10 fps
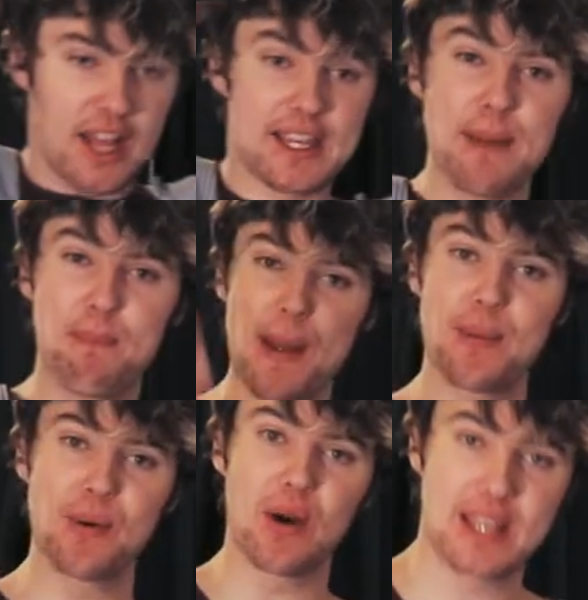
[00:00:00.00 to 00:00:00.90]
Can
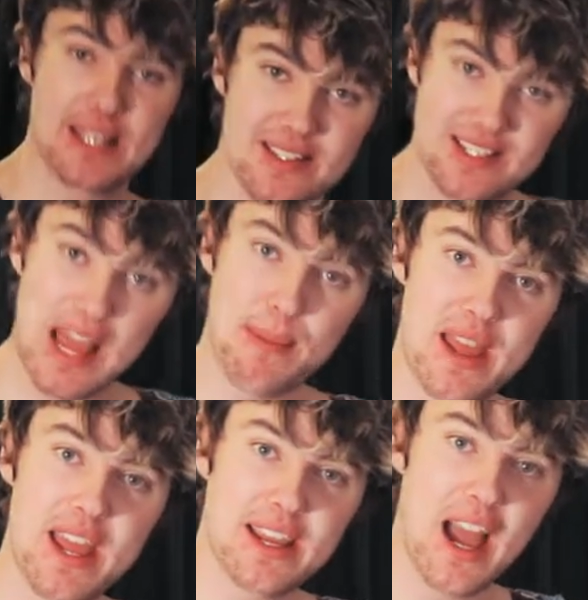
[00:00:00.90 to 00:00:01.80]
people not get the same
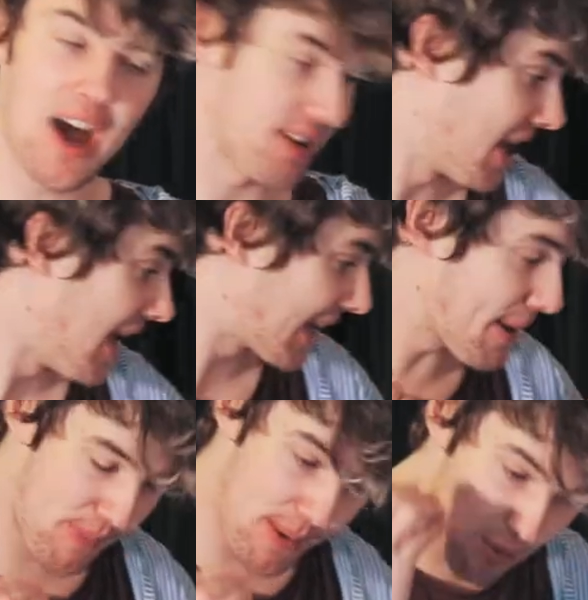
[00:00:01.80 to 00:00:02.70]
haircut?
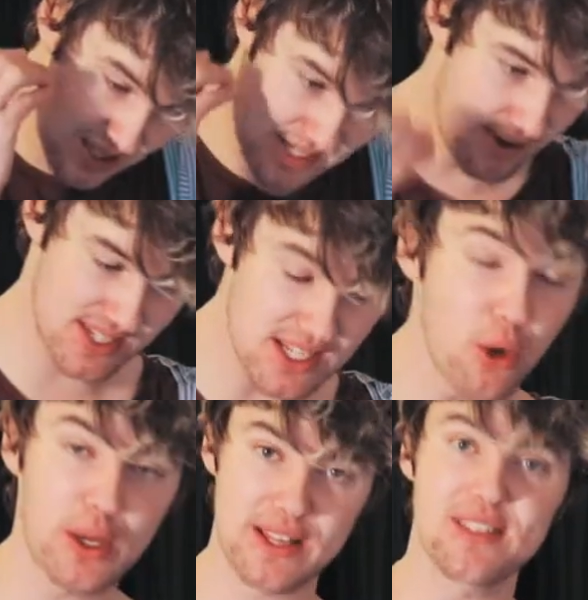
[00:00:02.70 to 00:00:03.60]
Can people seriously
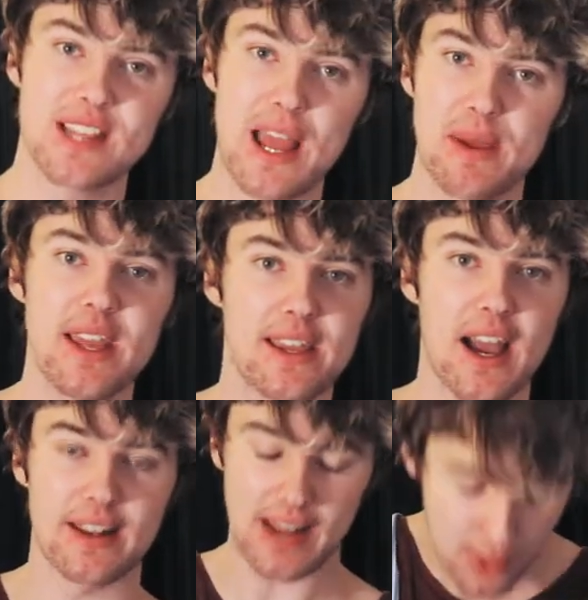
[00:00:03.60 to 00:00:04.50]
not get the same haircut?